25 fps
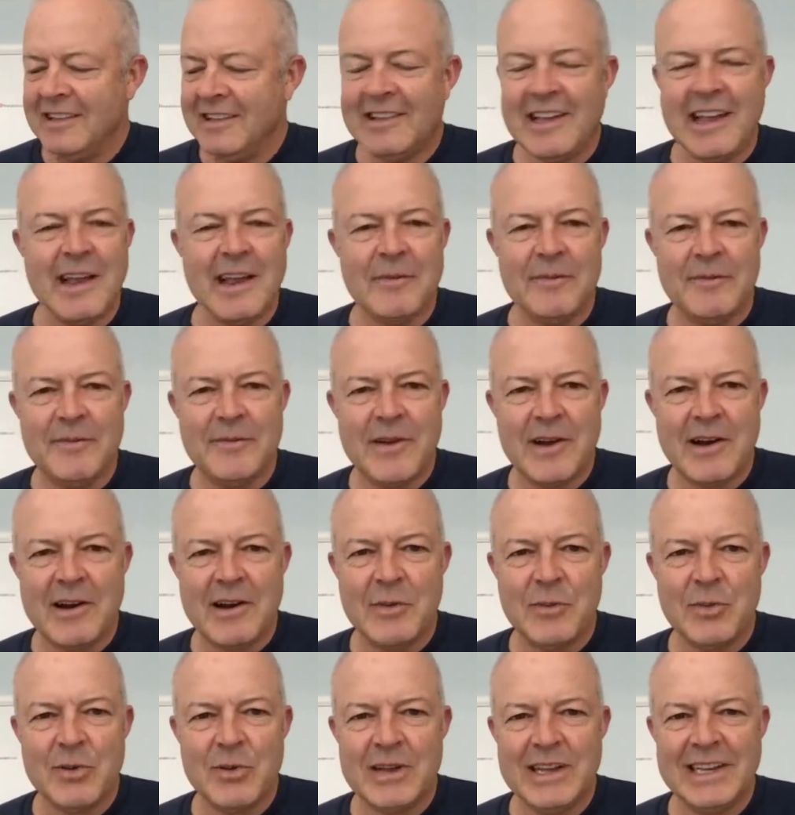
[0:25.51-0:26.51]
Today, I'm
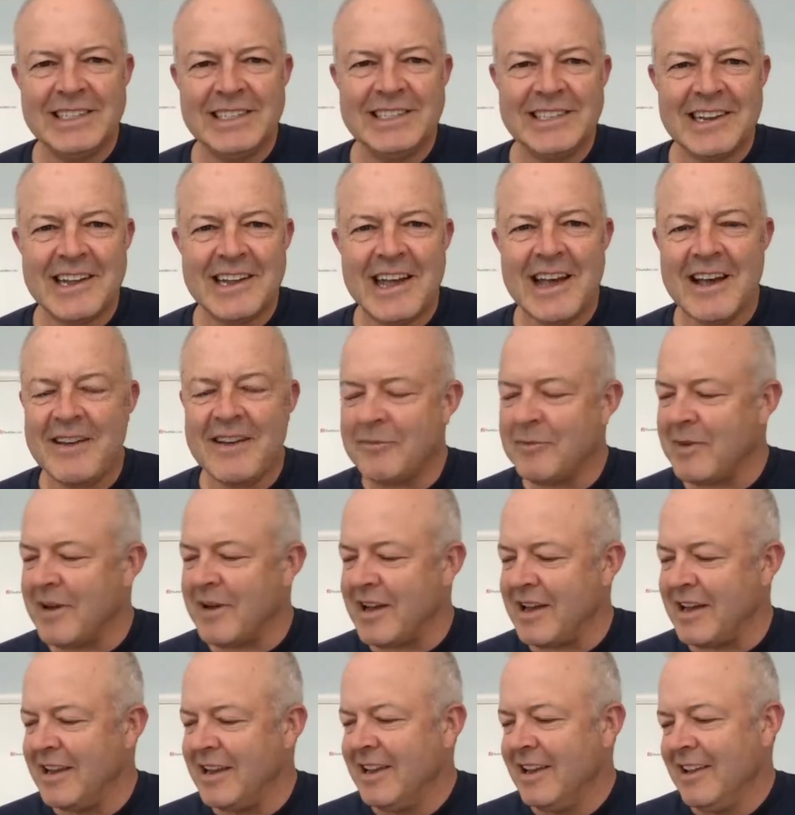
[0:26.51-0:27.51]
very pleased to have
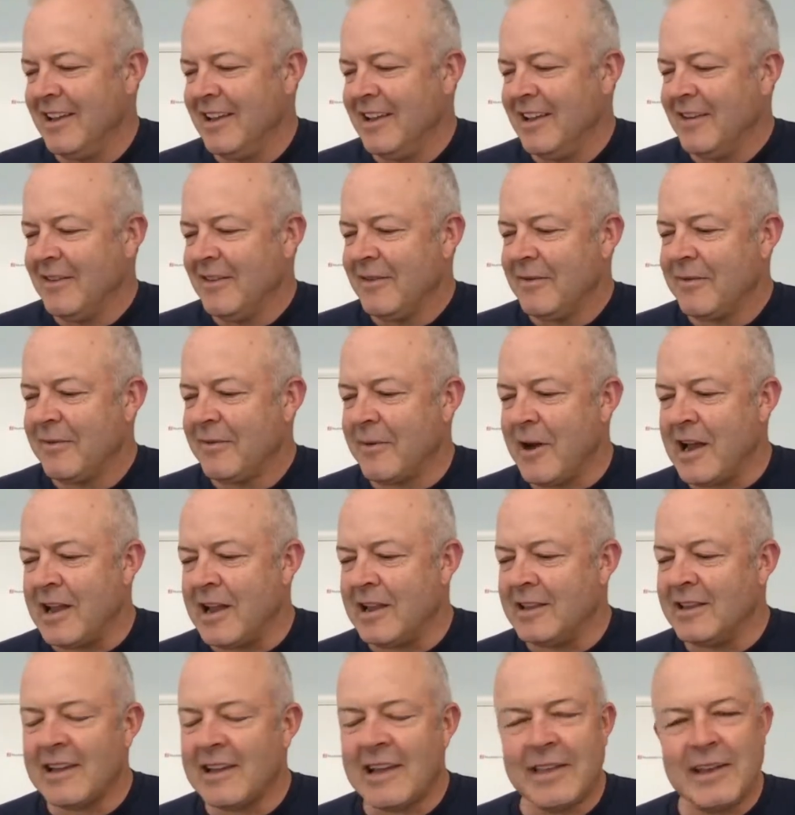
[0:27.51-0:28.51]
my
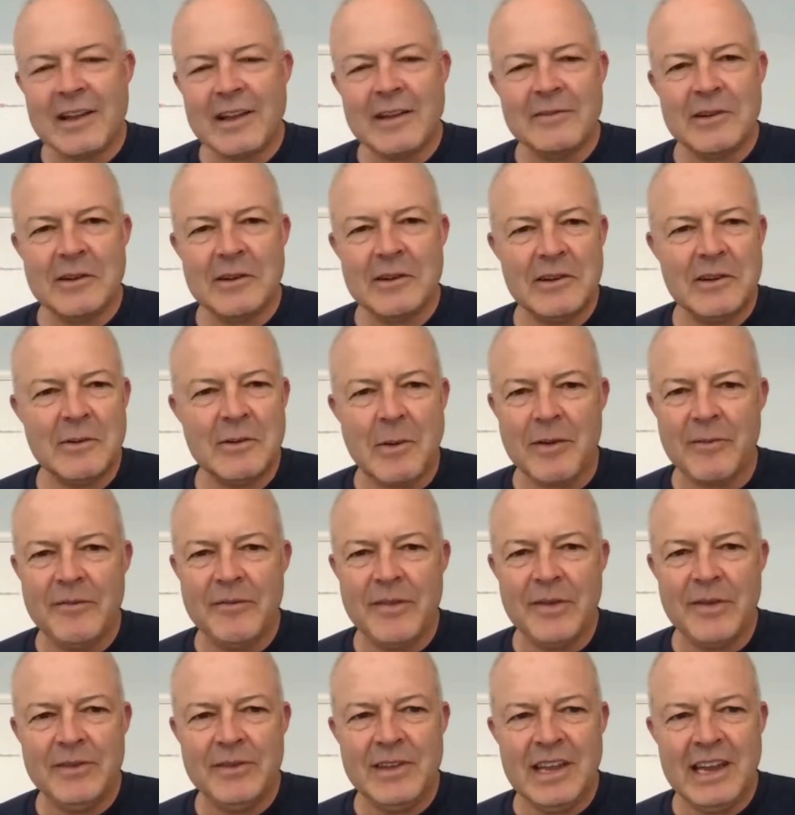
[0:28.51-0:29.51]
friend, I think I've known you about
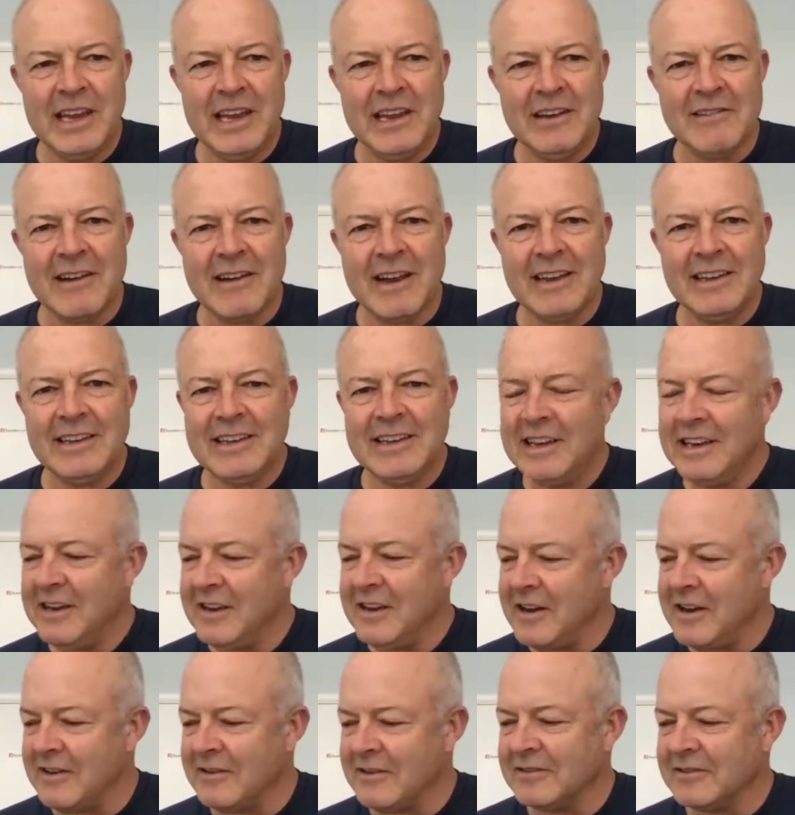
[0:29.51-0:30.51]
15 or
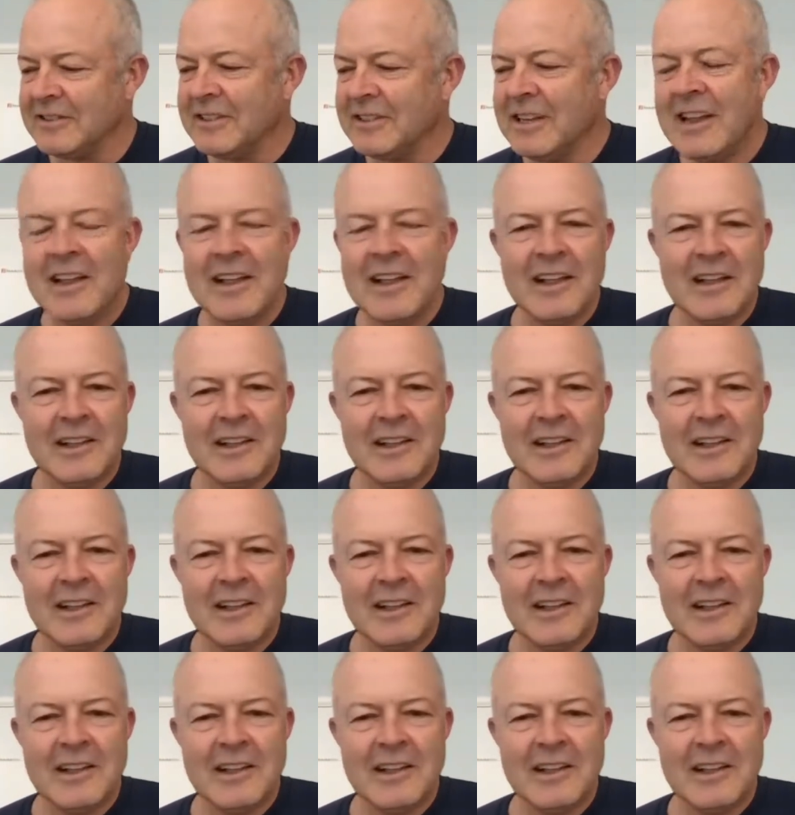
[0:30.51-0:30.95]
18 years,